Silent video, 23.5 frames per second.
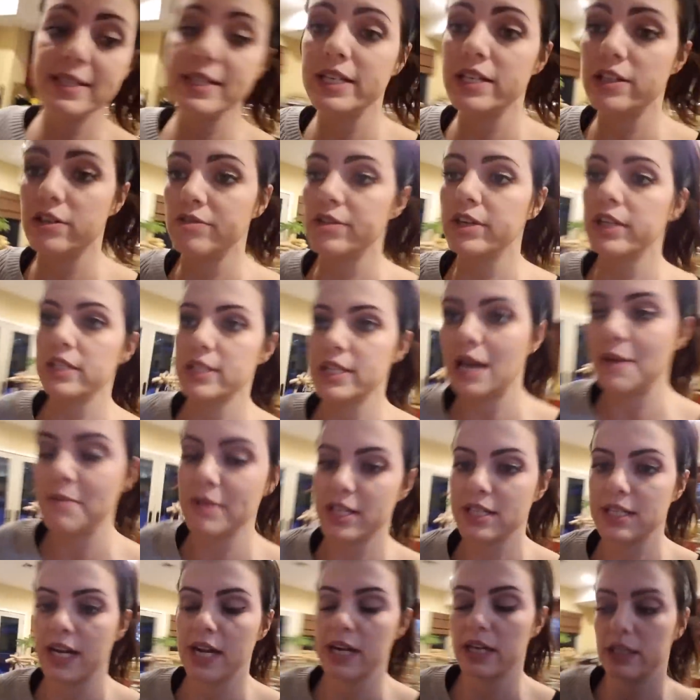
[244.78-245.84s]
see in real time
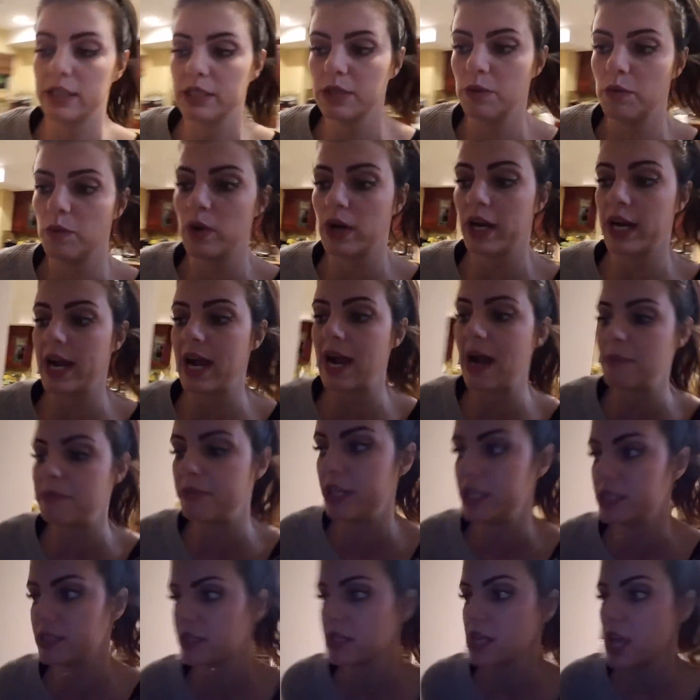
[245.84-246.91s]
exactly what
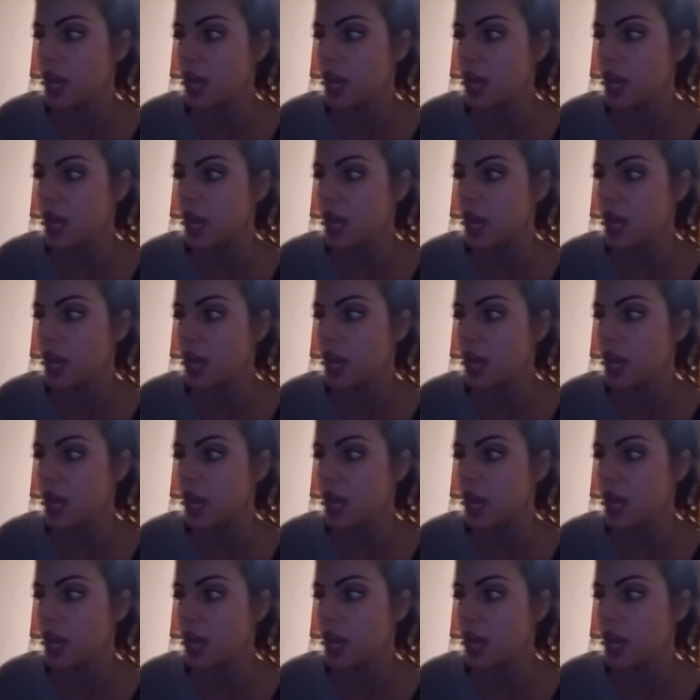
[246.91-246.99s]
happens.